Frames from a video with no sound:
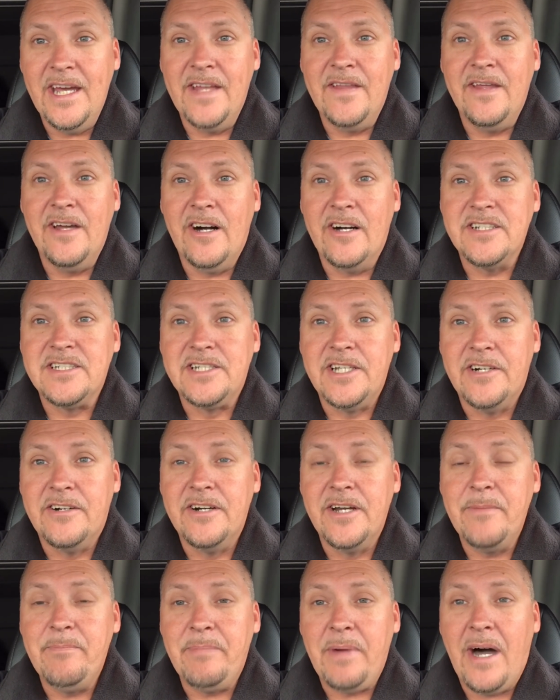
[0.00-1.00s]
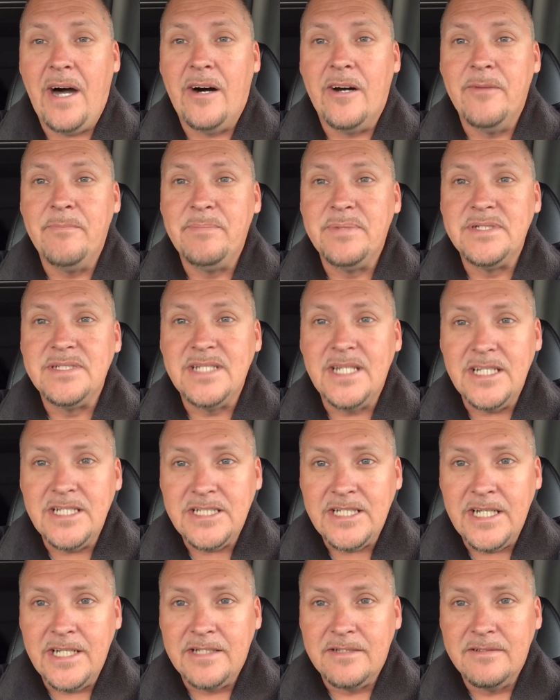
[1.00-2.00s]
in the auxiliary power
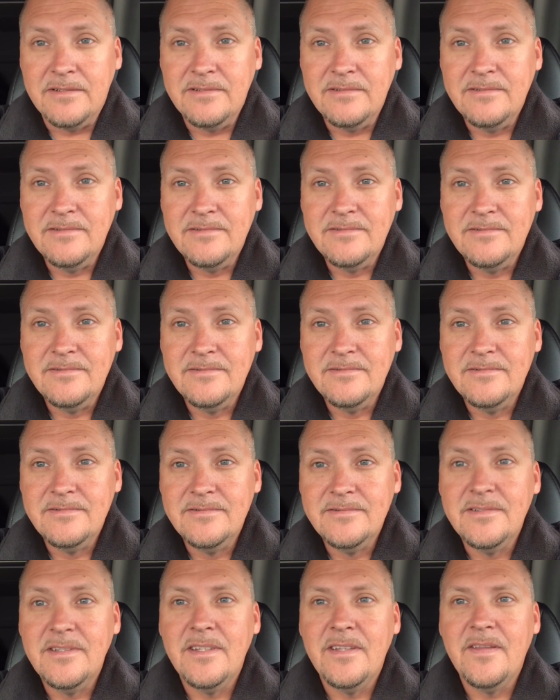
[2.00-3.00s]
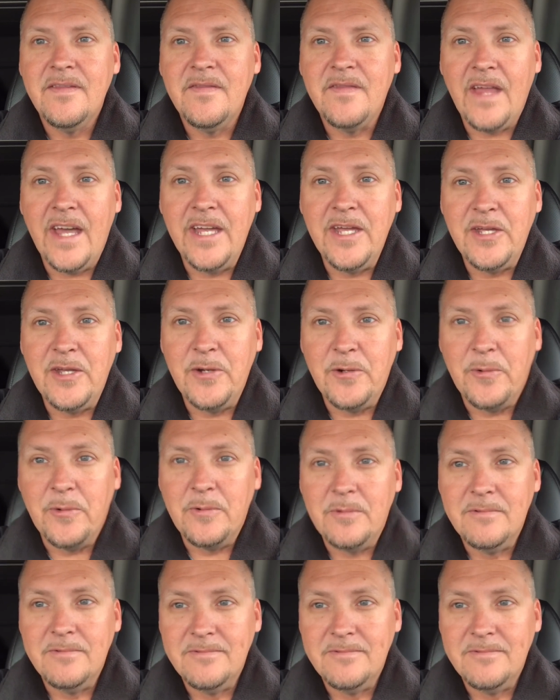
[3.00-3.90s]
position. Thank you.